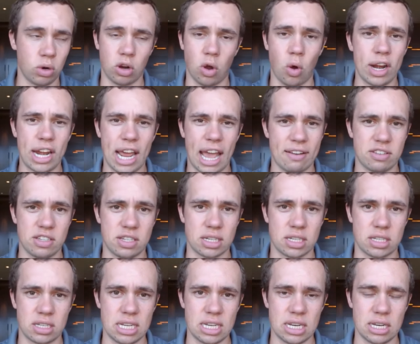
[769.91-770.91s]
We're going to have
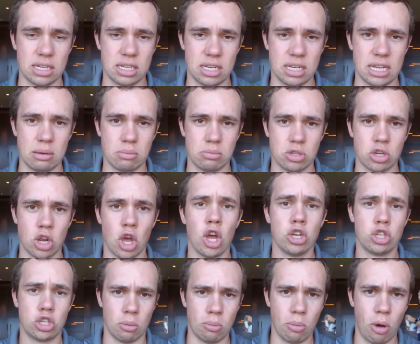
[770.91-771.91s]
sixteen teams
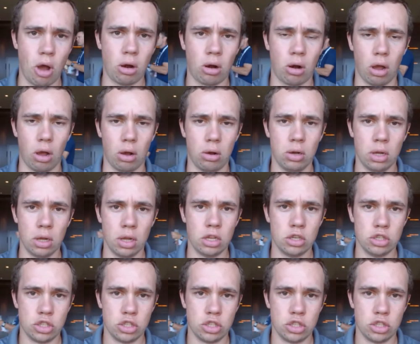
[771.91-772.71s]
tomorrow,